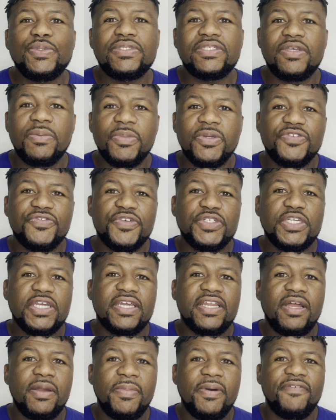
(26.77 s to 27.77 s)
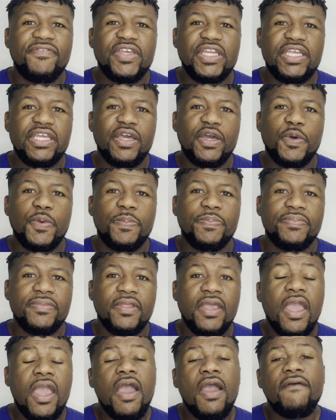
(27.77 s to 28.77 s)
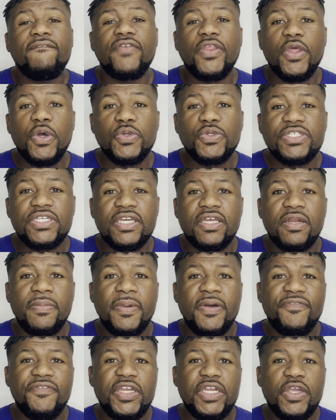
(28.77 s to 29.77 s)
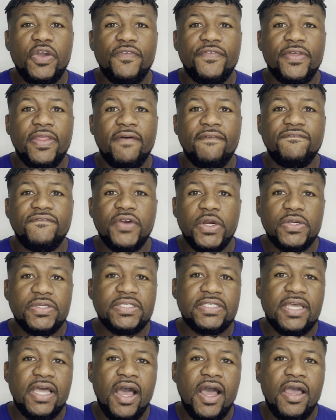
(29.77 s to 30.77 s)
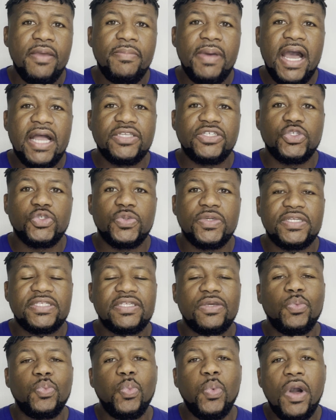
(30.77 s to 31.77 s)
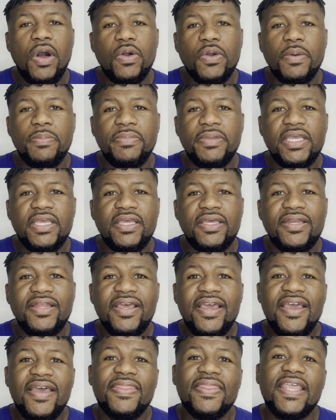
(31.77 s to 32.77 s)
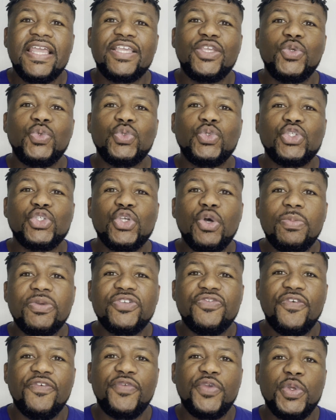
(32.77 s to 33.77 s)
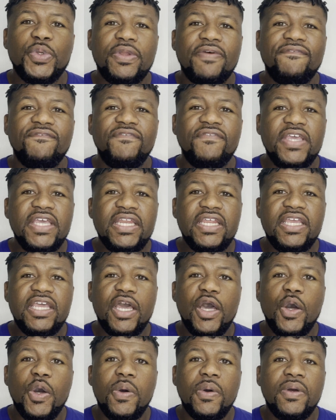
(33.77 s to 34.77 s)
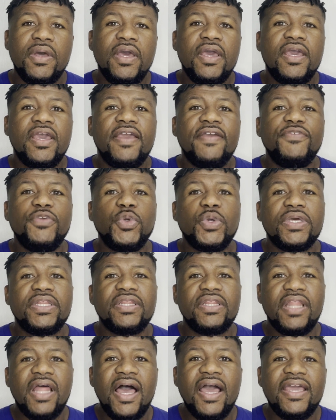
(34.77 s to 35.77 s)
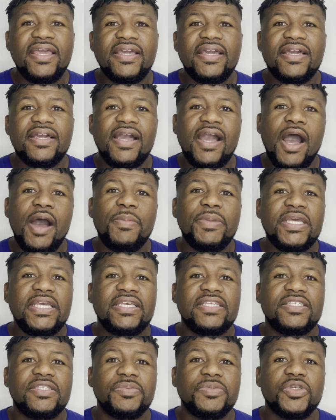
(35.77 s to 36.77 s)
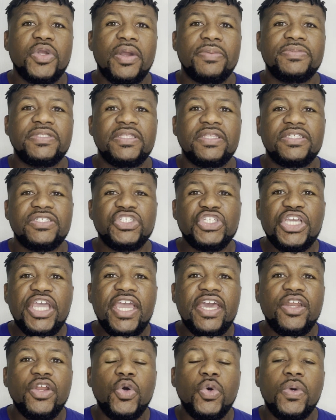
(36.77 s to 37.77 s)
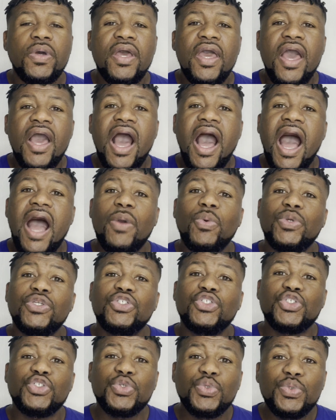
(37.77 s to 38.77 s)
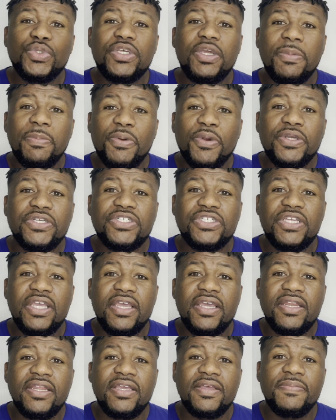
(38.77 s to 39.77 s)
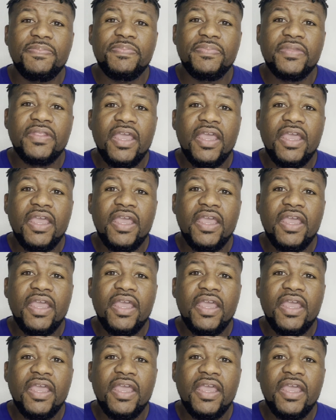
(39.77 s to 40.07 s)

so much for checking out my video. For those checking out my video for the first time, I just want to say welcome in. Thank you so much for viewing the video. If you could like, comment, and subscribe to the channel, I would truly appreciate it.